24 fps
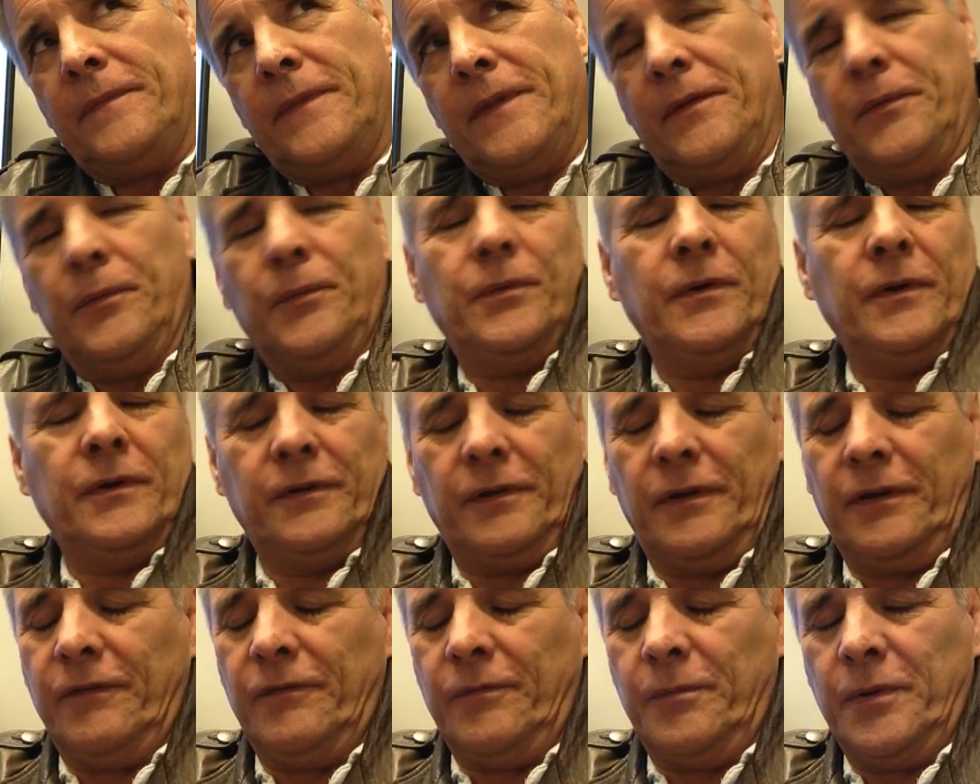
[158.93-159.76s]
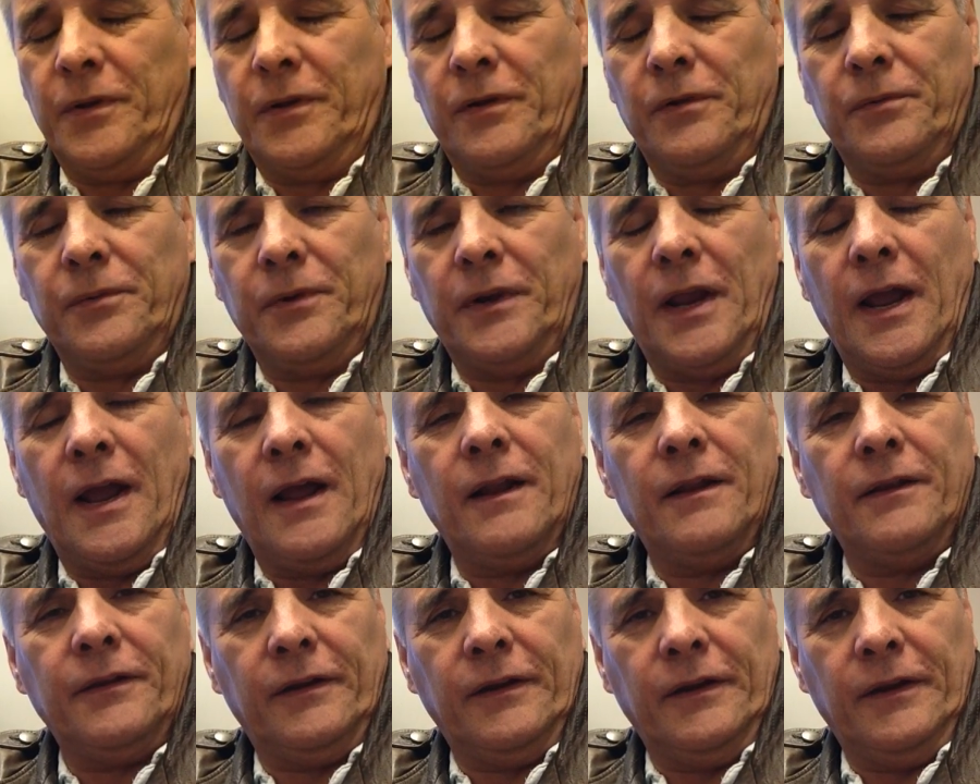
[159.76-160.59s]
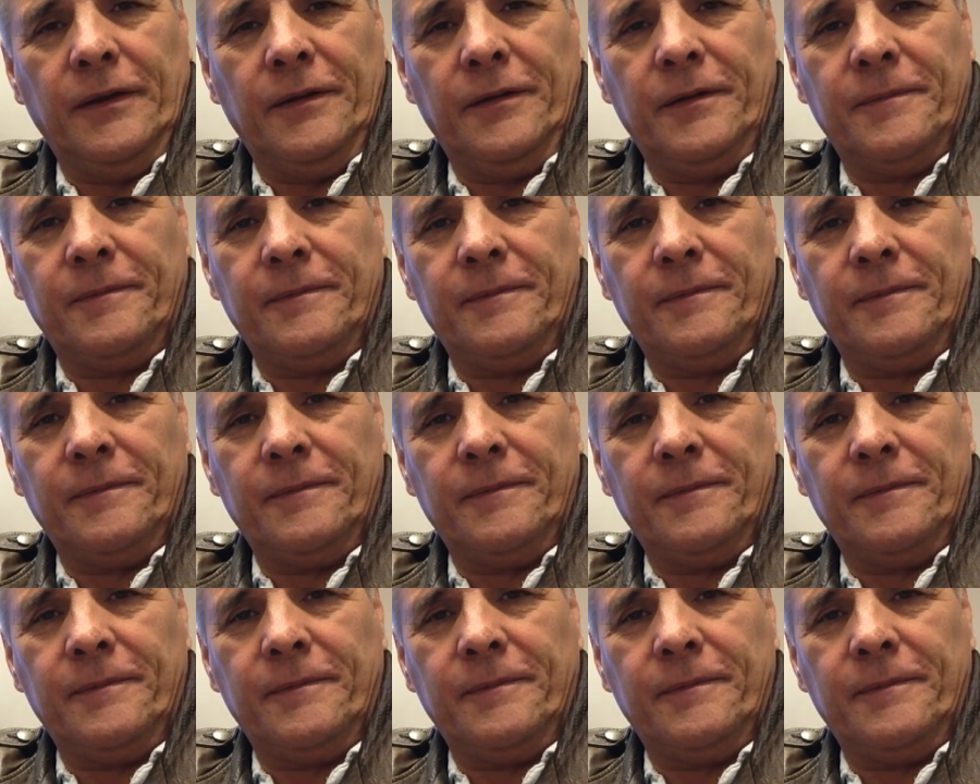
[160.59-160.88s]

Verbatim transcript: it wouldn't have been a reality.